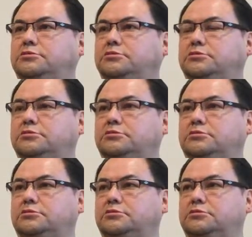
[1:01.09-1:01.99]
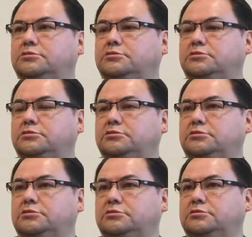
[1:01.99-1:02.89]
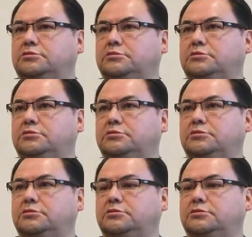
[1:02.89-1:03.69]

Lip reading: (not speaking)